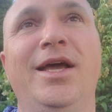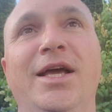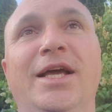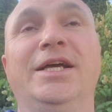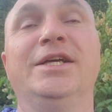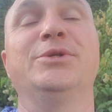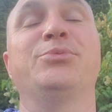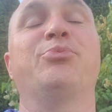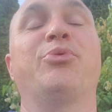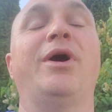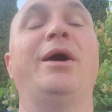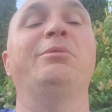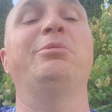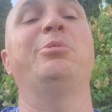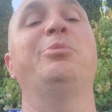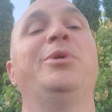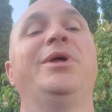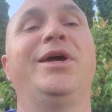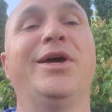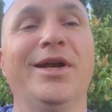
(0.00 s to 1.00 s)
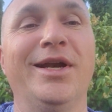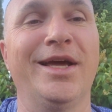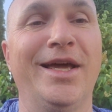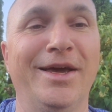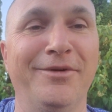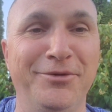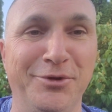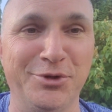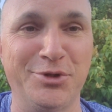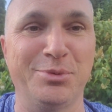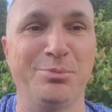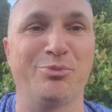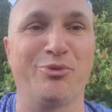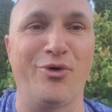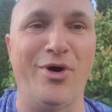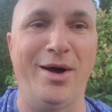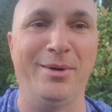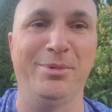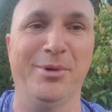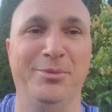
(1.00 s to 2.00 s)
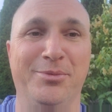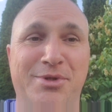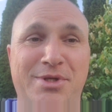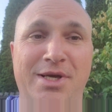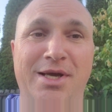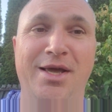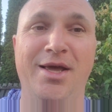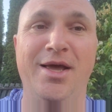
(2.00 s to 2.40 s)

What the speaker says: is probably going to give you some problems.